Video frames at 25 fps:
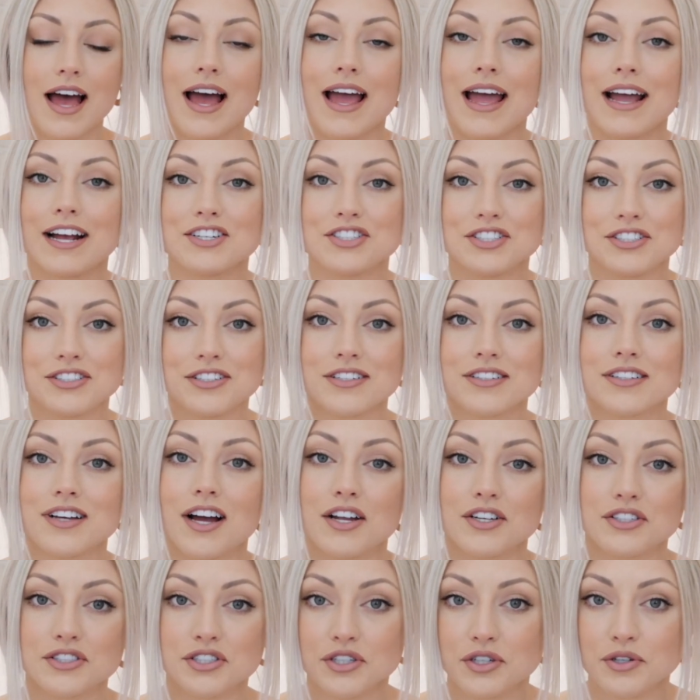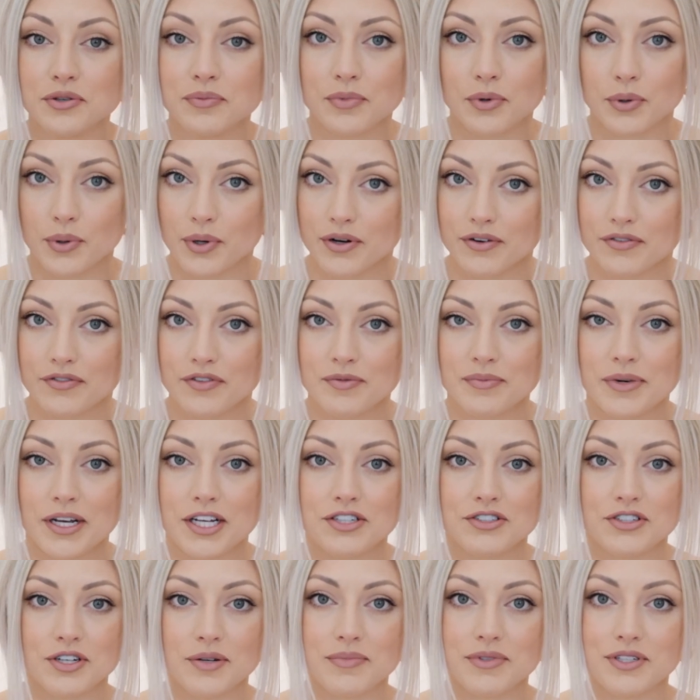I actually just got 2 more from
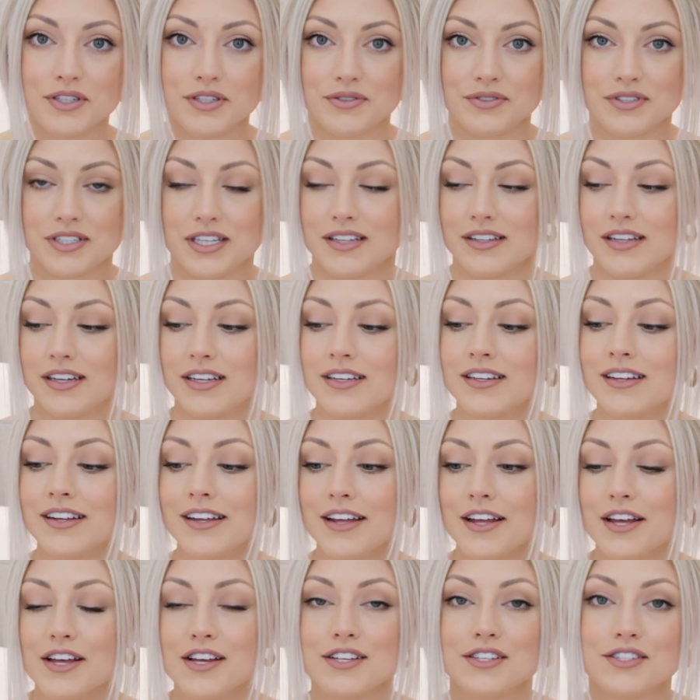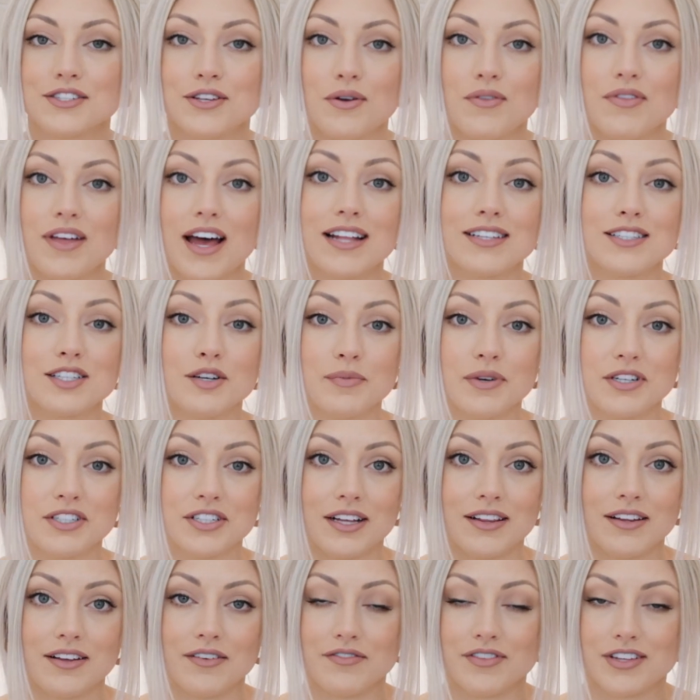my trip to New Zealand, so that's how
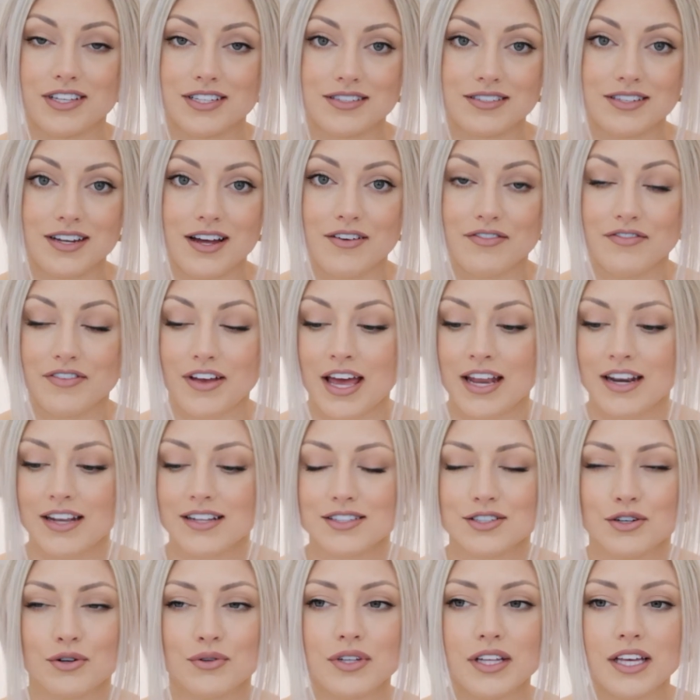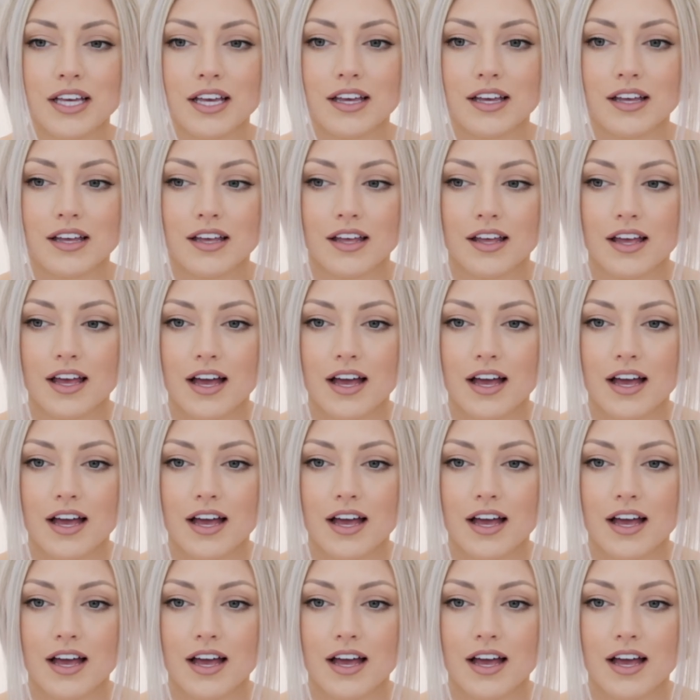much I love this stuff. And it's only,